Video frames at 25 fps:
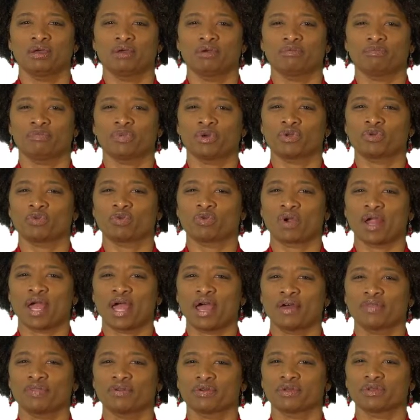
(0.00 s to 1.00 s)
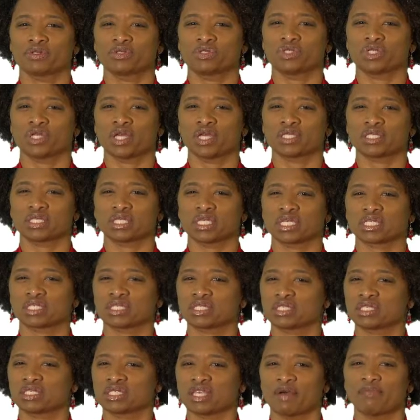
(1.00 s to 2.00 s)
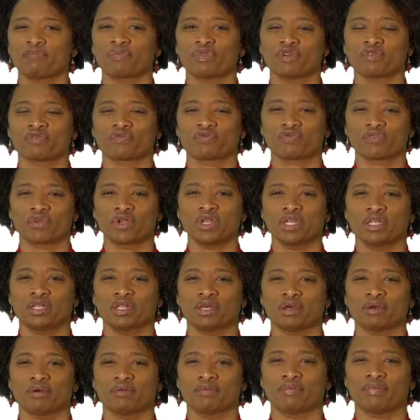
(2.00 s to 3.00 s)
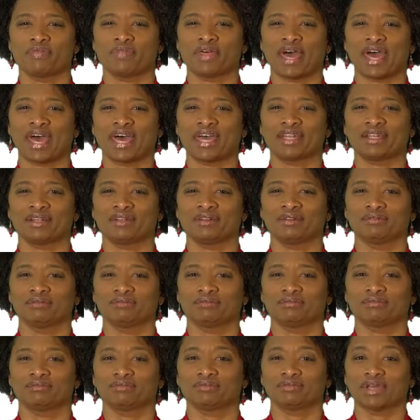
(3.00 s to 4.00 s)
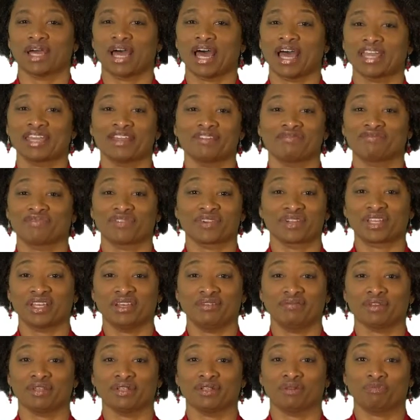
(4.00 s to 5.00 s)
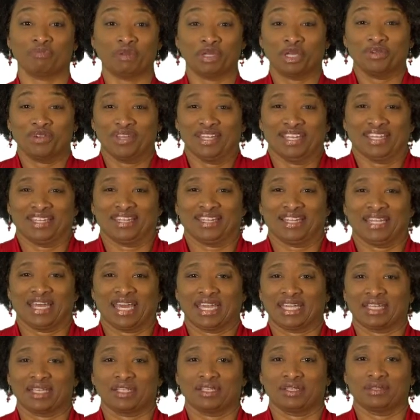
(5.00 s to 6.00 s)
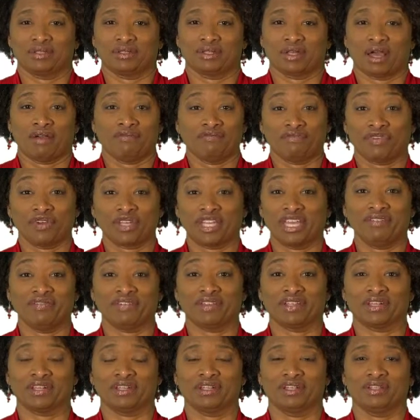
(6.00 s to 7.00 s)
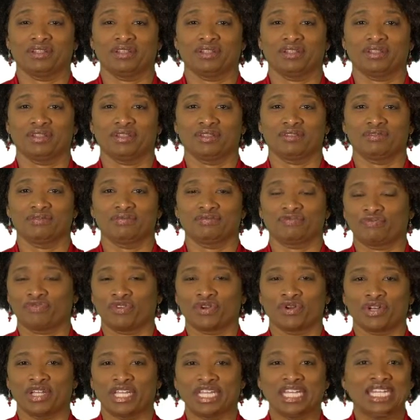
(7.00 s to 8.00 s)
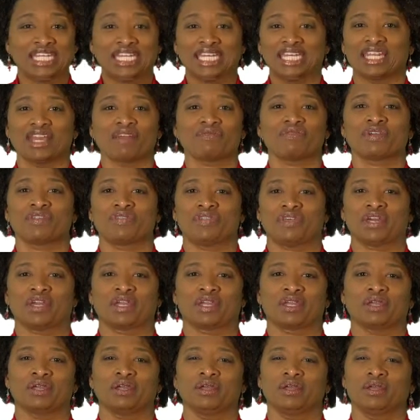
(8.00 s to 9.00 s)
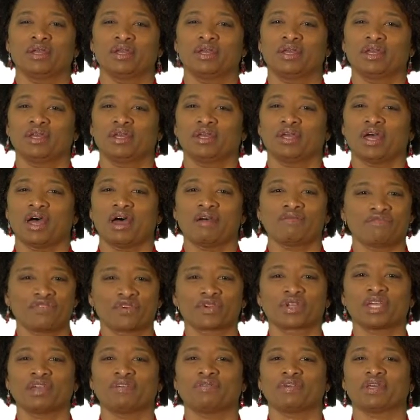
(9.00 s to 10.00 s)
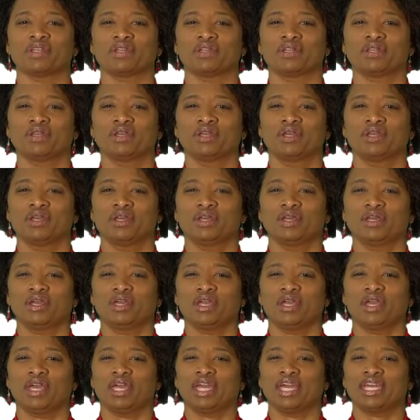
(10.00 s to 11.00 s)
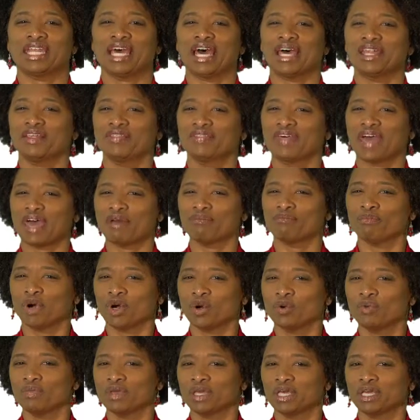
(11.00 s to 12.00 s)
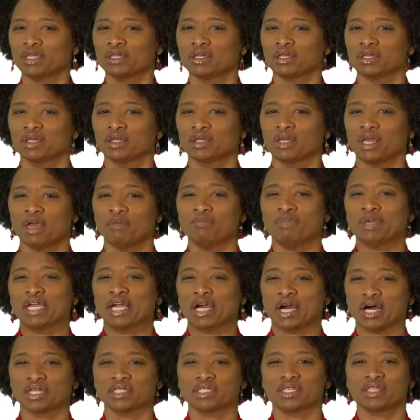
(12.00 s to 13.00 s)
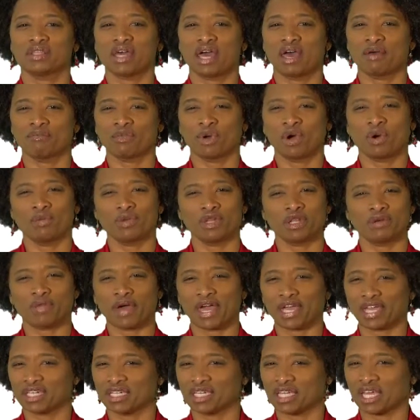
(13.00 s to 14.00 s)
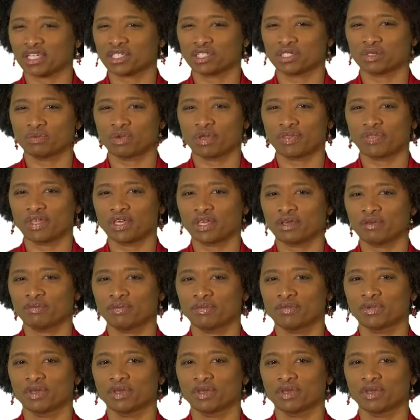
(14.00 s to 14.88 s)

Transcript: but rather just accept the freedom that I am forgiven, period. Like, I'm forgiven for any and everything. I'm forgiven. And out of that moment, and because of that moment and my connection with Him,